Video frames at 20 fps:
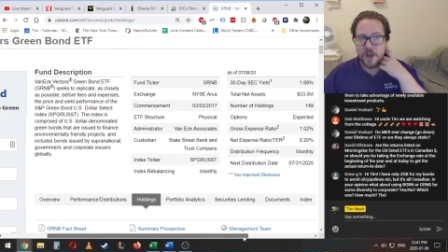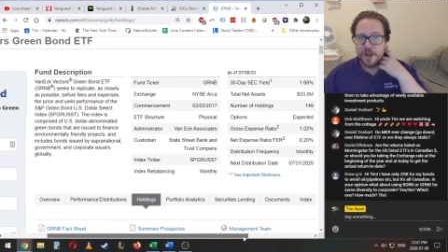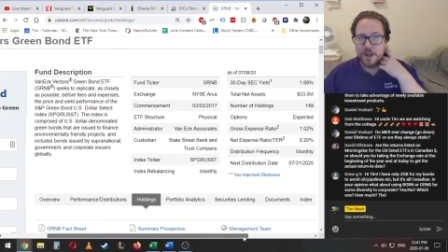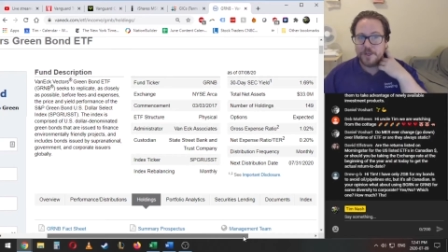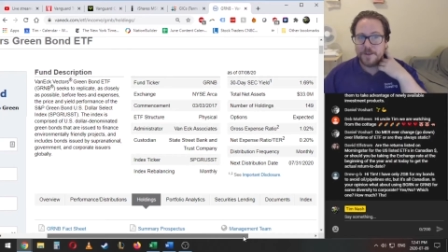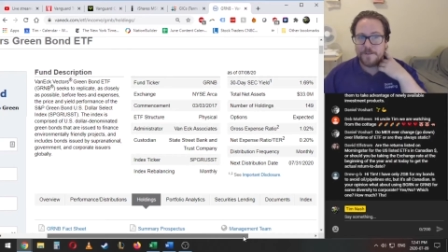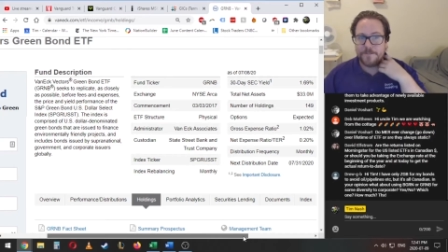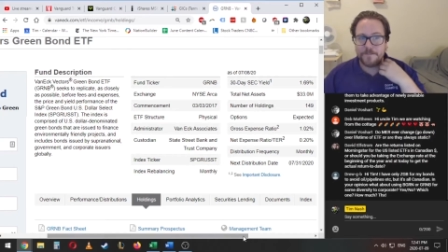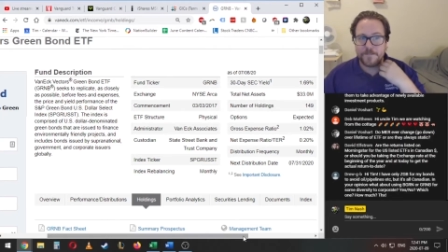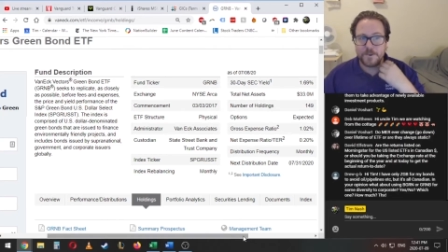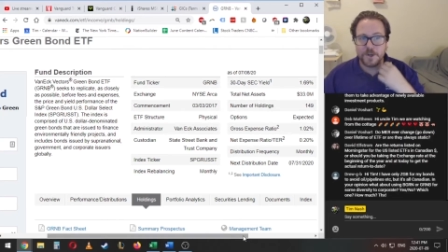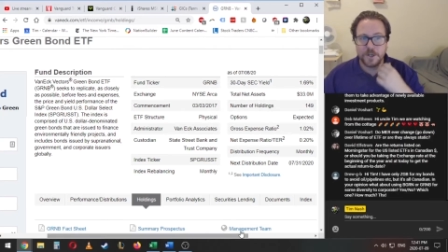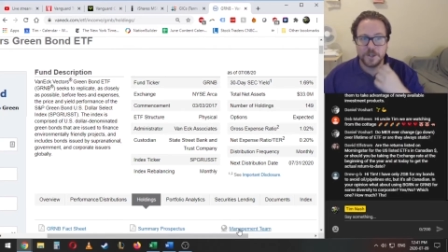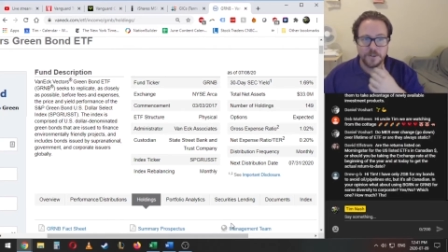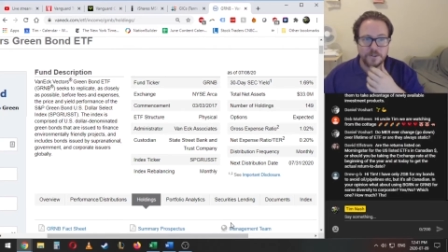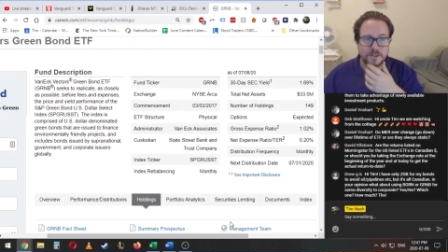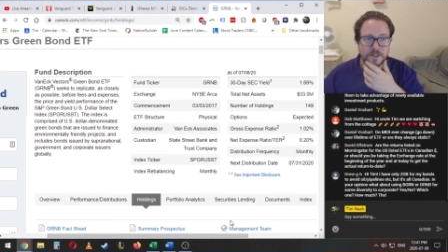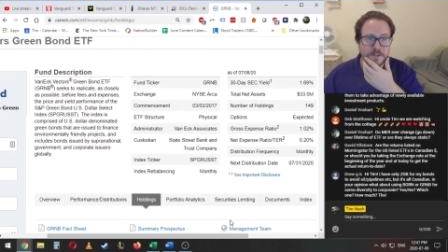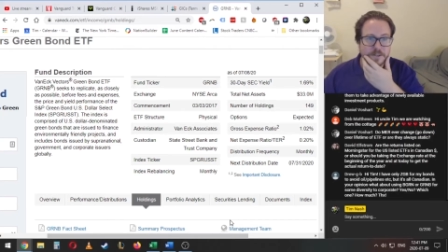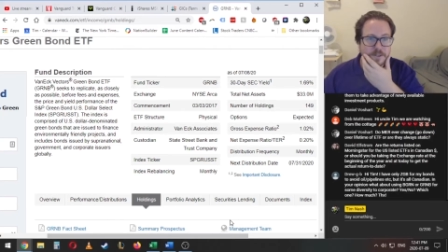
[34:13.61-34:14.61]
The
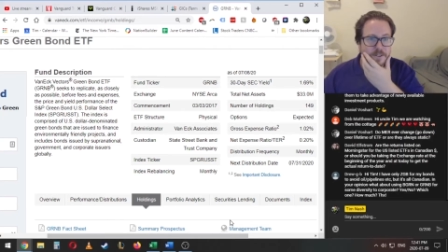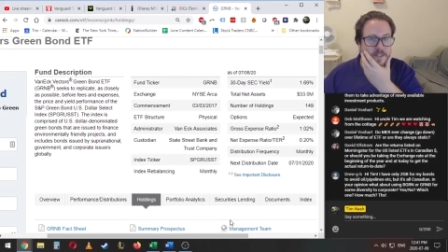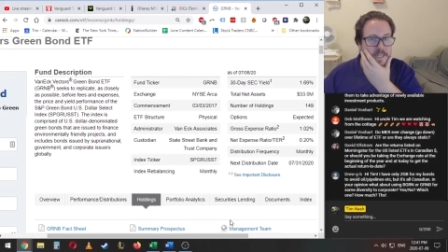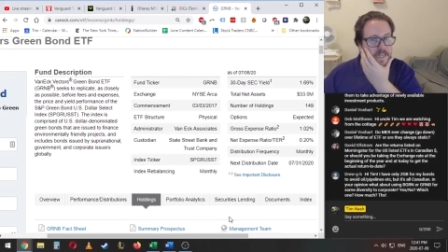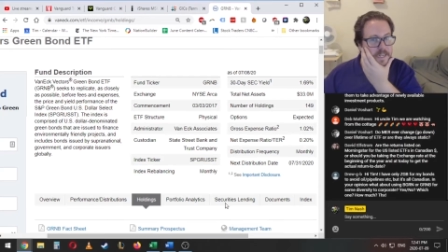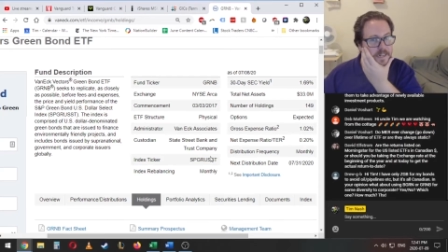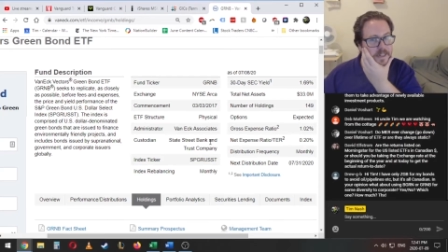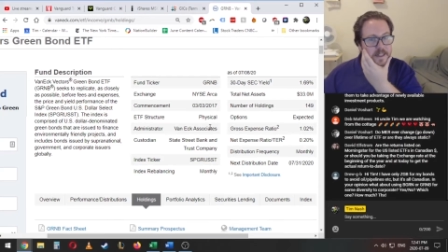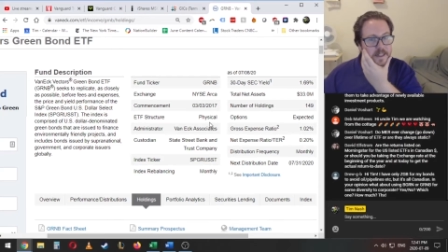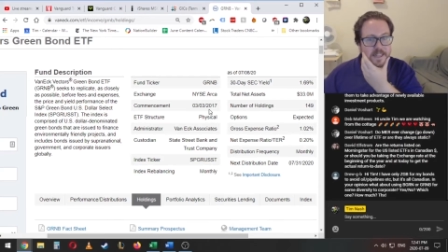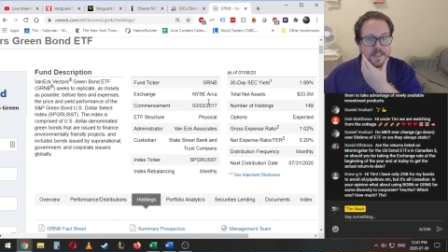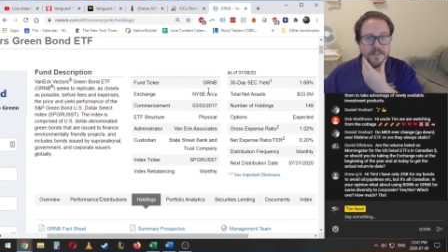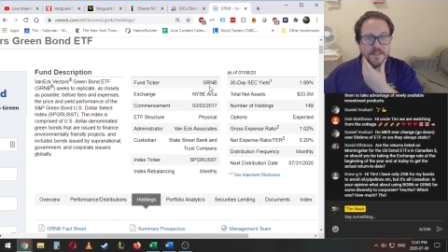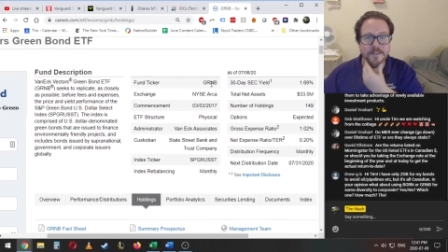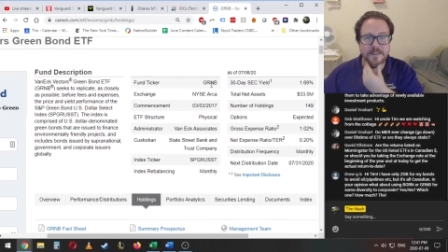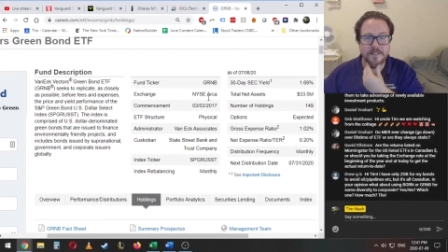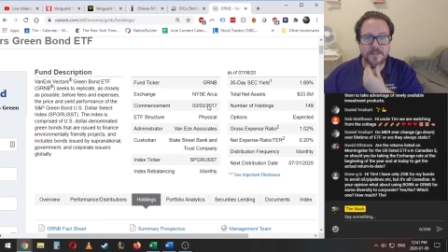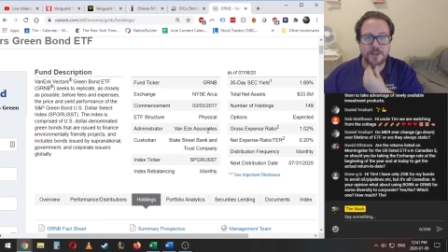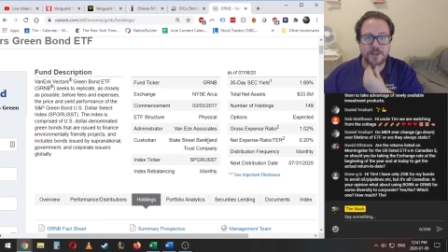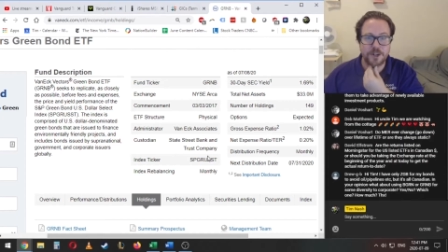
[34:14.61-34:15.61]
first is that this
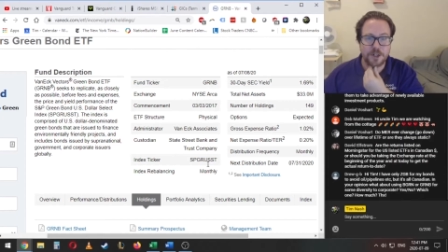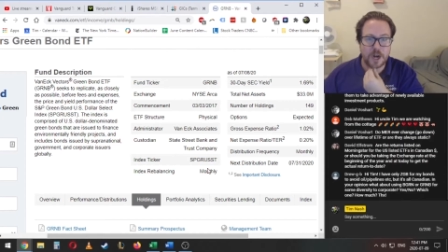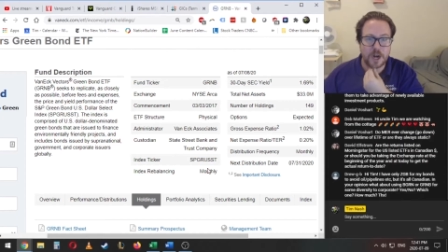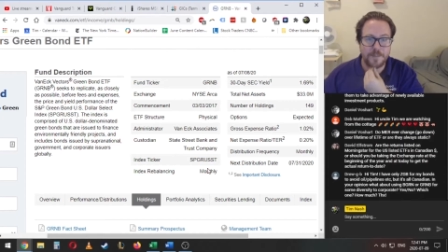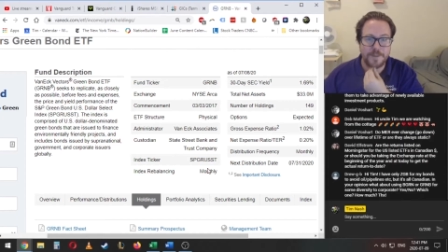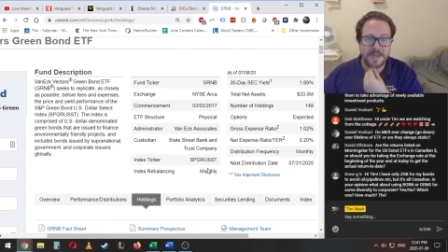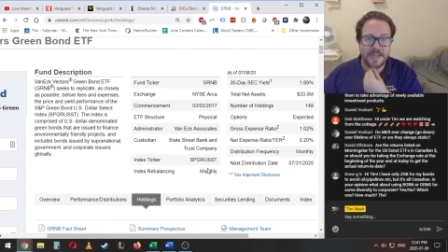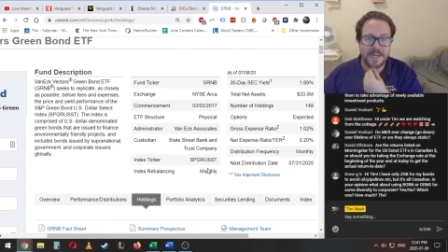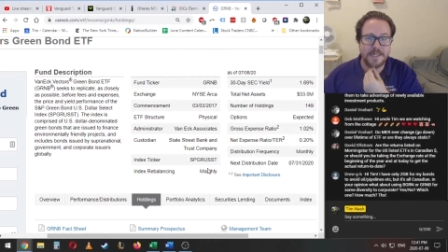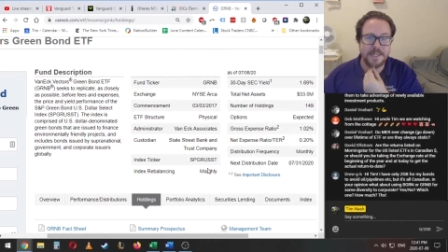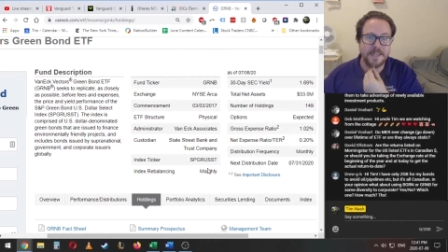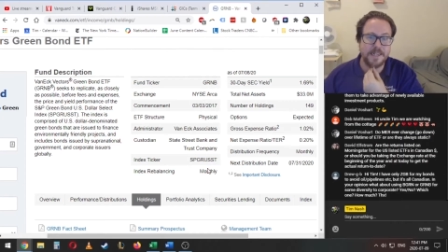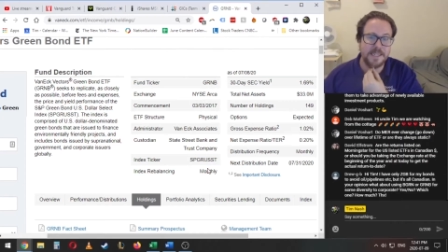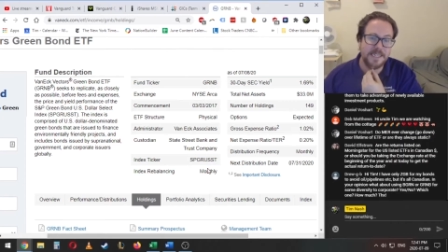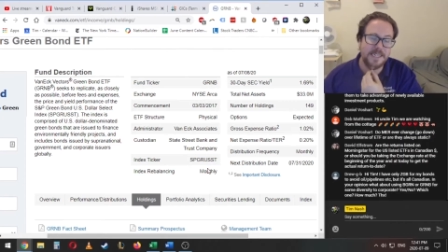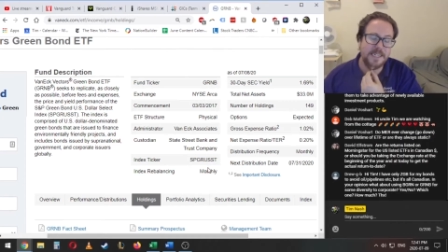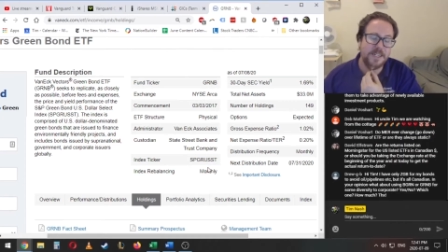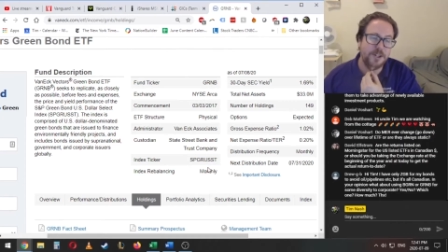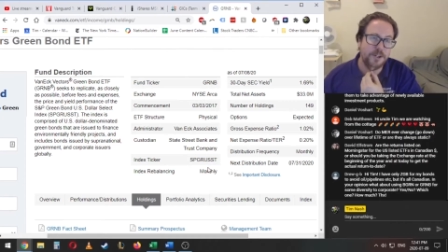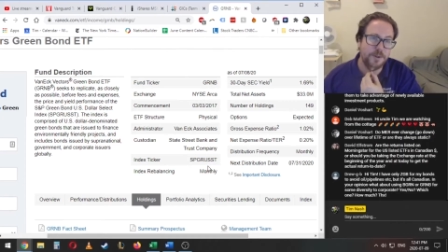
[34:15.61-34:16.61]
is denominated
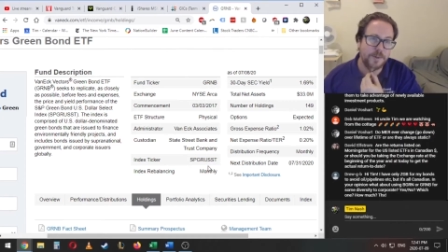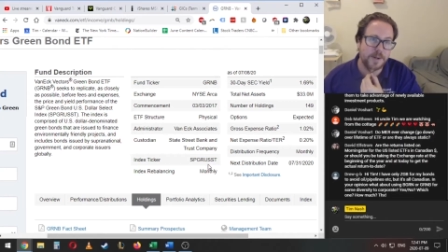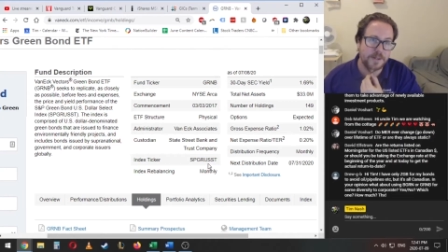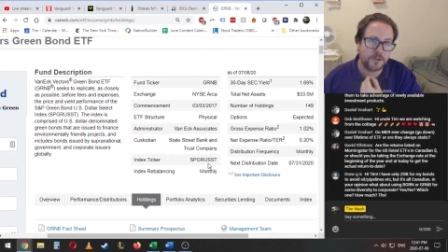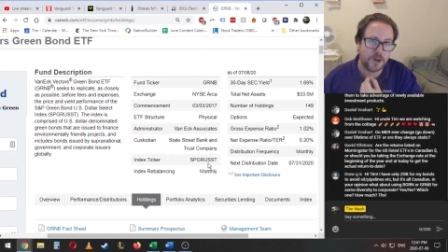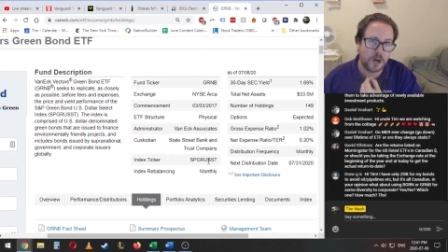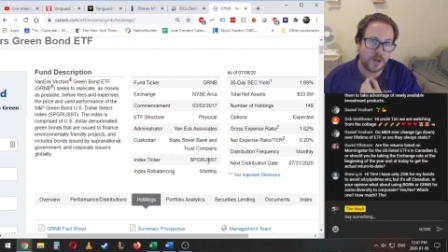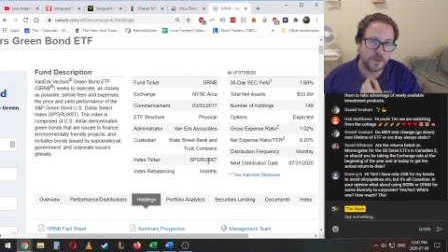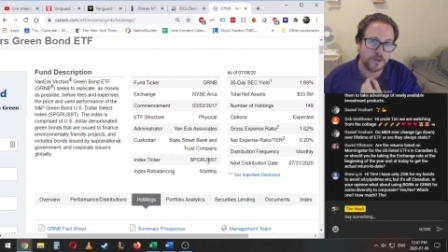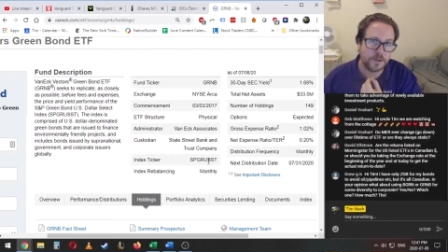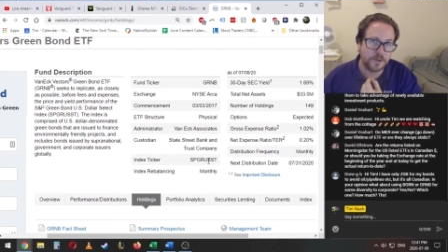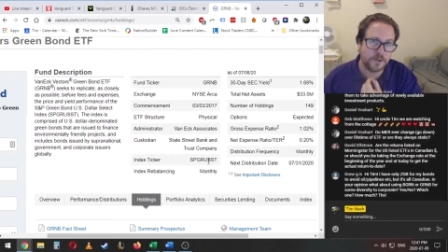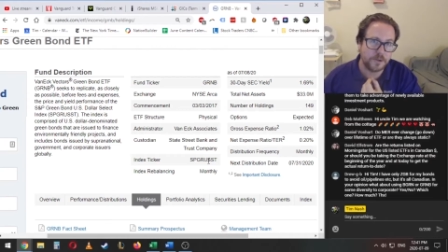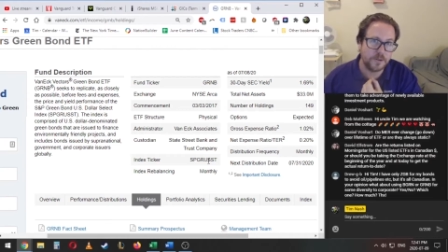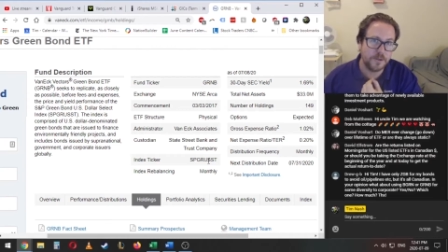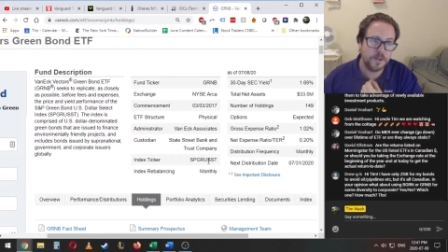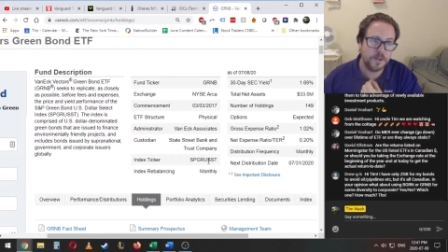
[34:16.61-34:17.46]
in US dollars,